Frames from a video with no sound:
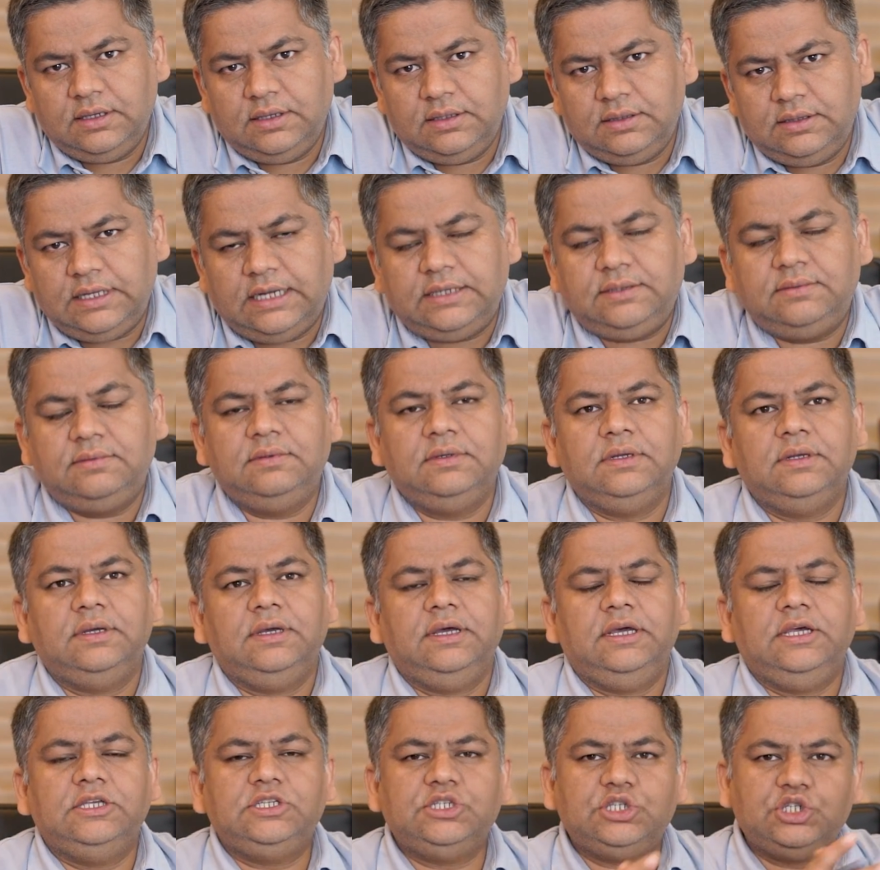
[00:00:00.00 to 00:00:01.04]
That
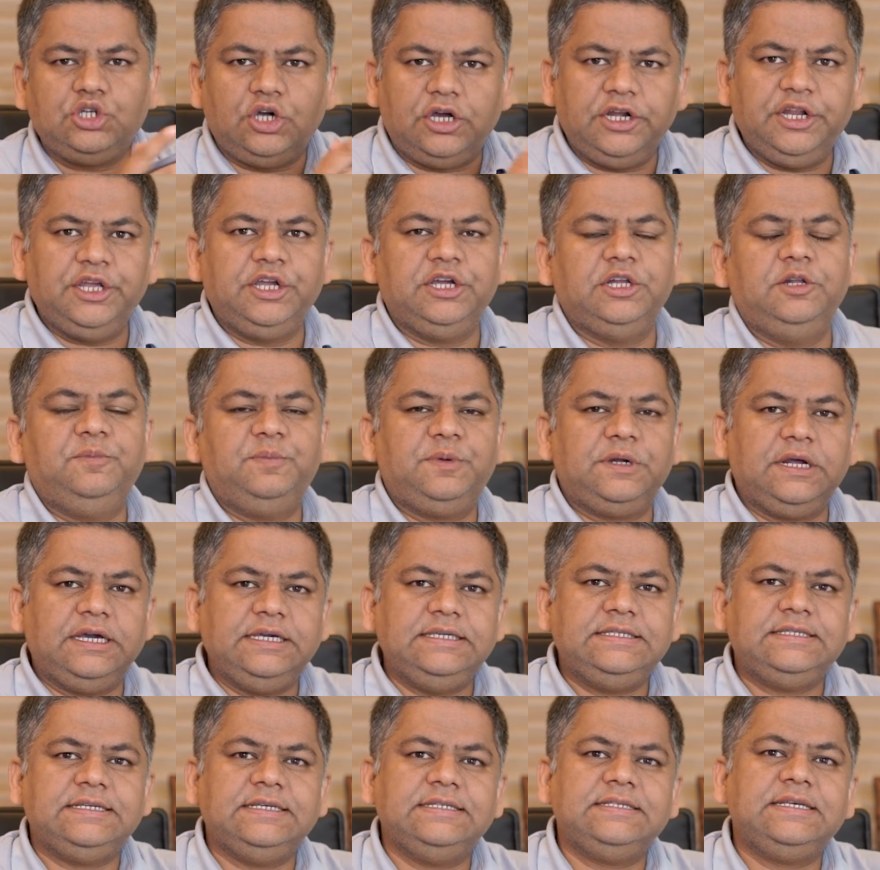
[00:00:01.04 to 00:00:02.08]
historical
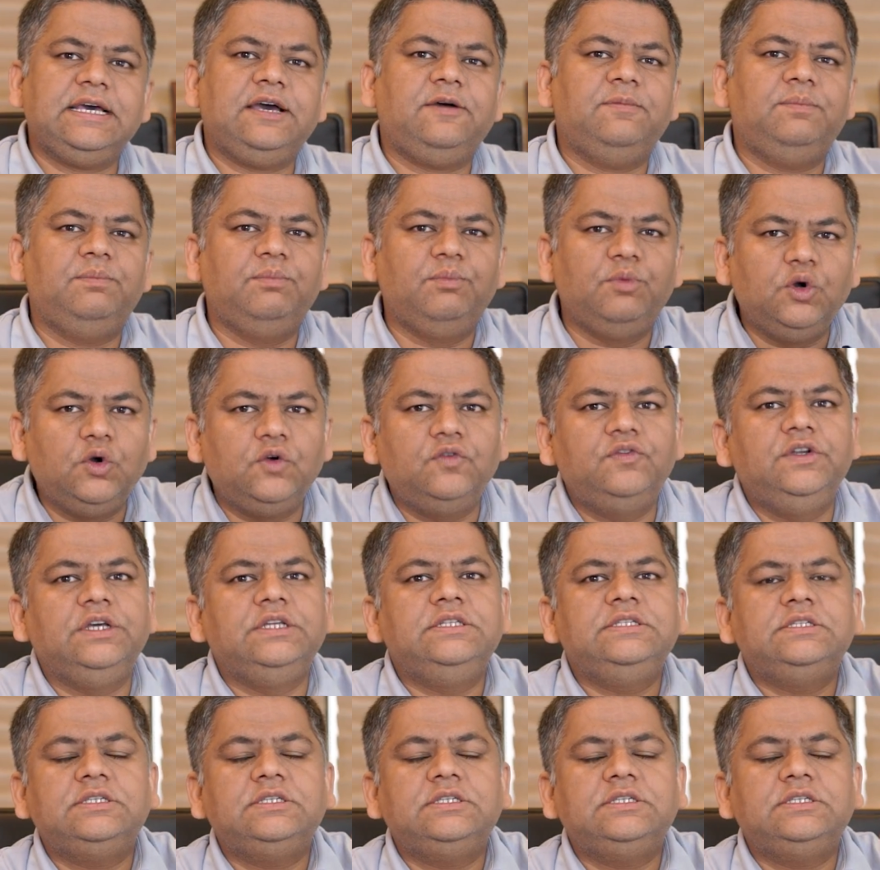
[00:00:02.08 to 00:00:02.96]
prices have moved in